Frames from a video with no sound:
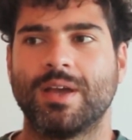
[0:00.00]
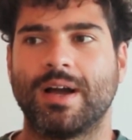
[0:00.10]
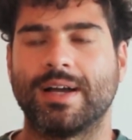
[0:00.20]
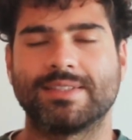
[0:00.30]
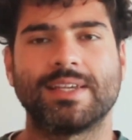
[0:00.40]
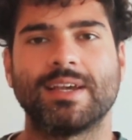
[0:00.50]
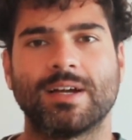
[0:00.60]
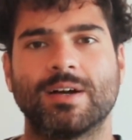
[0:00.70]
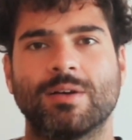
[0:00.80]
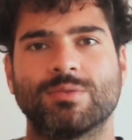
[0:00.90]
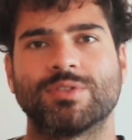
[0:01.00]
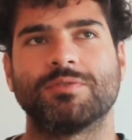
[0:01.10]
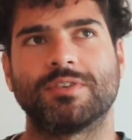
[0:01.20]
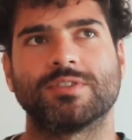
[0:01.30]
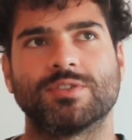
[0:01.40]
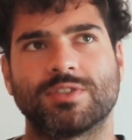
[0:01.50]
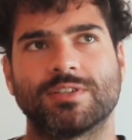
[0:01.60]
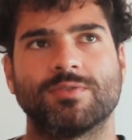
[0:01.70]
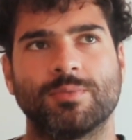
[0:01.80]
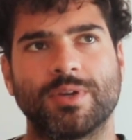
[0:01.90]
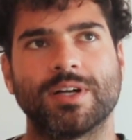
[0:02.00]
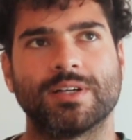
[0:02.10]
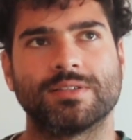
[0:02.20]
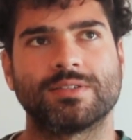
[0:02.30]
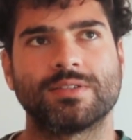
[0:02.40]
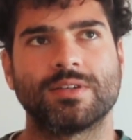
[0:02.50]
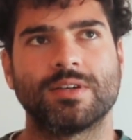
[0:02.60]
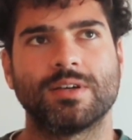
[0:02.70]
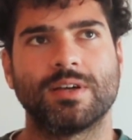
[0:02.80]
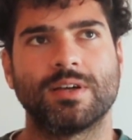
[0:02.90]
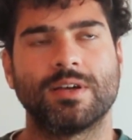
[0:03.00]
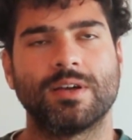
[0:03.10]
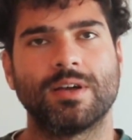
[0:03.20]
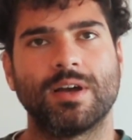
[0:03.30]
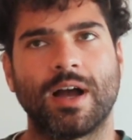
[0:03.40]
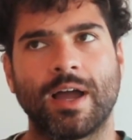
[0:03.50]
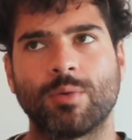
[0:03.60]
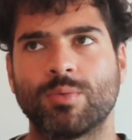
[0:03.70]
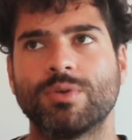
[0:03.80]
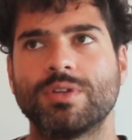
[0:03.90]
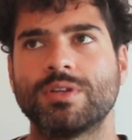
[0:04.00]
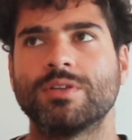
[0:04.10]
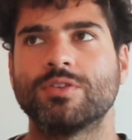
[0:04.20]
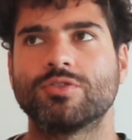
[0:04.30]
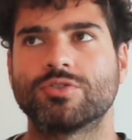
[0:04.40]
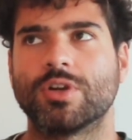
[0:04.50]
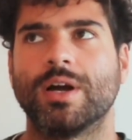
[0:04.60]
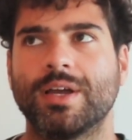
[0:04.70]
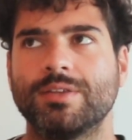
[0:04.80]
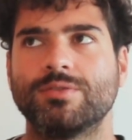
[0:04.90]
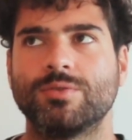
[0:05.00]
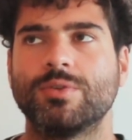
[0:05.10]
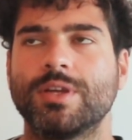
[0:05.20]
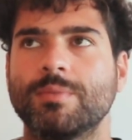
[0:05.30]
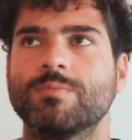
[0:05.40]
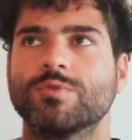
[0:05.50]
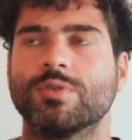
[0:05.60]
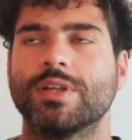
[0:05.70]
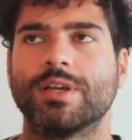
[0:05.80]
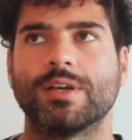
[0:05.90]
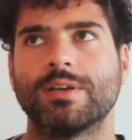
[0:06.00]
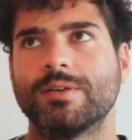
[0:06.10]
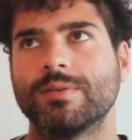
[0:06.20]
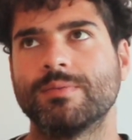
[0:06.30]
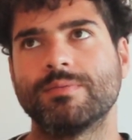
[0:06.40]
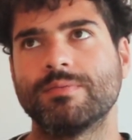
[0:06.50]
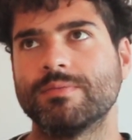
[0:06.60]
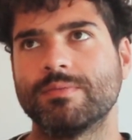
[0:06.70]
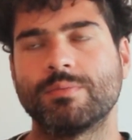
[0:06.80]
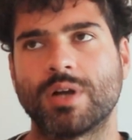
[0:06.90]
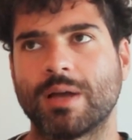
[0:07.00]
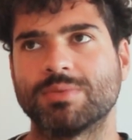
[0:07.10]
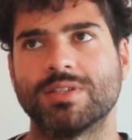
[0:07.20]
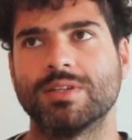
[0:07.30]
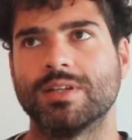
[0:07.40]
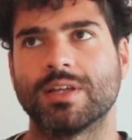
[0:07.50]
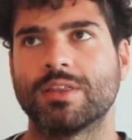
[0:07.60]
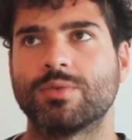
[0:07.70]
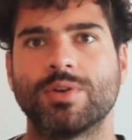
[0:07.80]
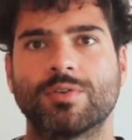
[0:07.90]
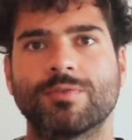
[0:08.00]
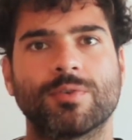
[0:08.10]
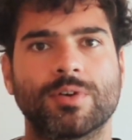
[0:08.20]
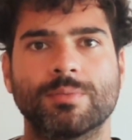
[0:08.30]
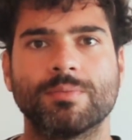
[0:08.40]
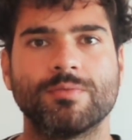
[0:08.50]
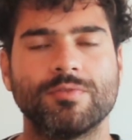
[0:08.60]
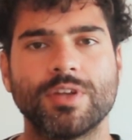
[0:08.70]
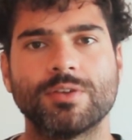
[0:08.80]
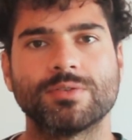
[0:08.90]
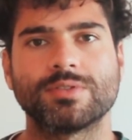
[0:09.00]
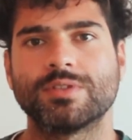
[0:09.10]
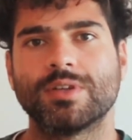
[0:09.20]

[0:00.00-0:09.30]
I say I was not very successful because I would try to do that. So like perhaps I did like 3 or 4 videos,